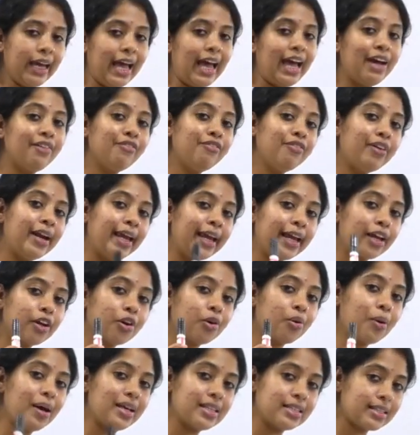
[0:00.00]
Every
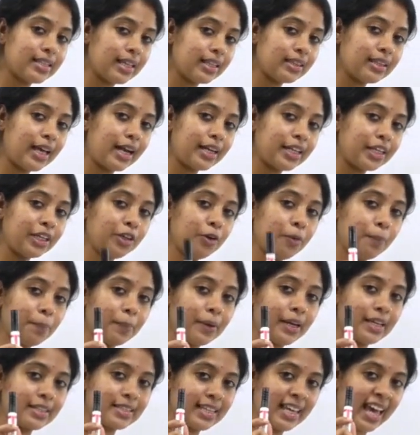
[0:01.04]
question that
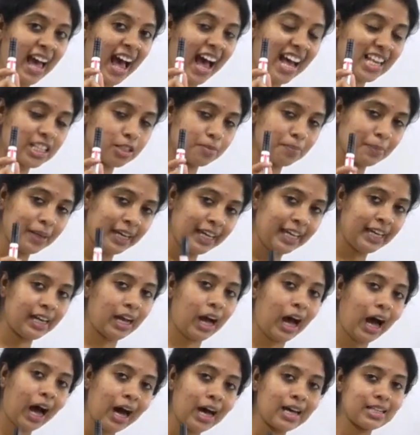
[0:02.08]
UPSC has been
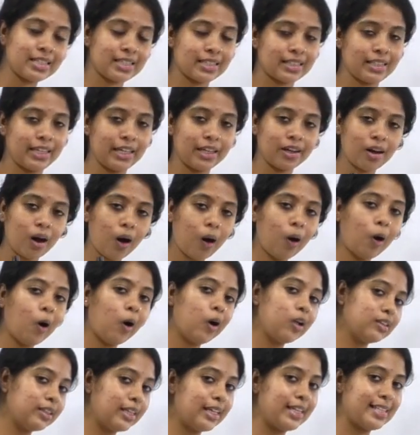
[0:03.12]
asking
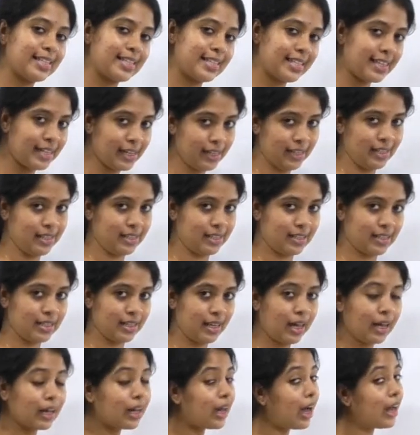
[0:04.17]
all these years
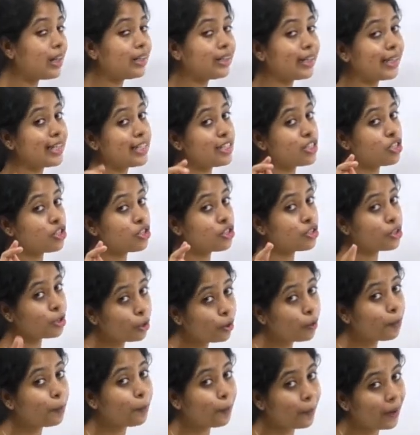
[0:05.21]
contains
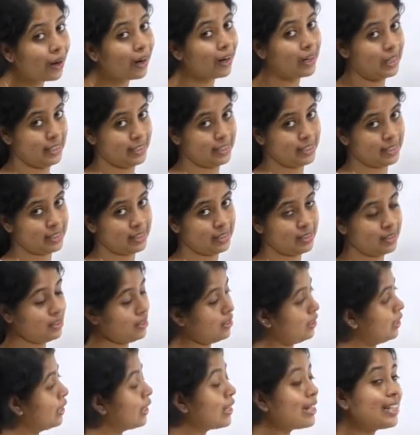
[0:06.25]
two parts
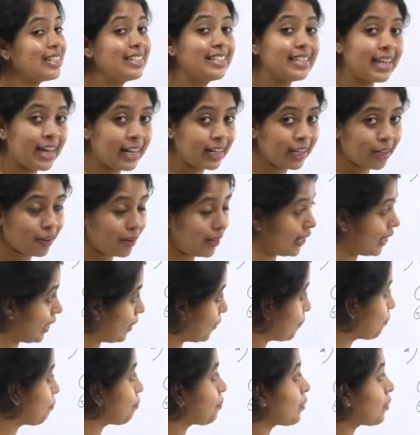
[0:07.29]
generally.